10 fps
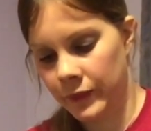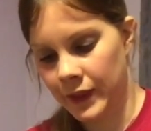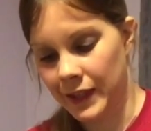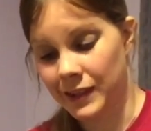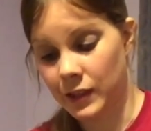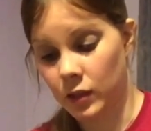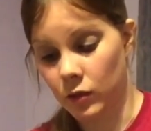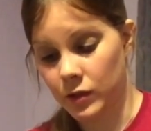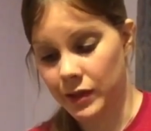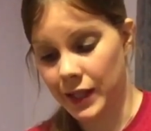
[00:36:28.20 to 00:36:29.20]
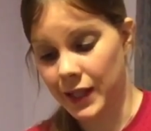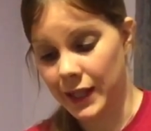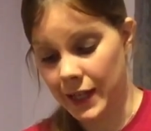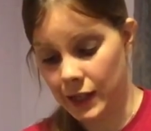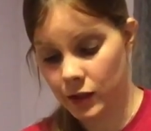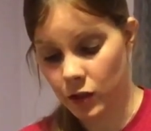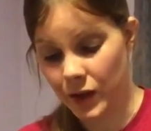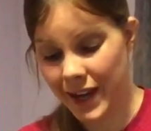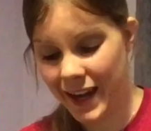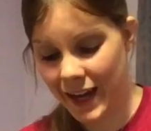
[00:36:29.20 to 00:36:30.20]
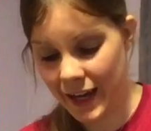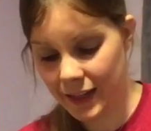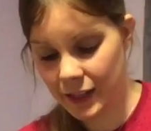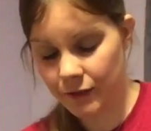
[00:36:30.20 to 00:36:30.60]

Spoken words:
it's as close as I could get it. So I highly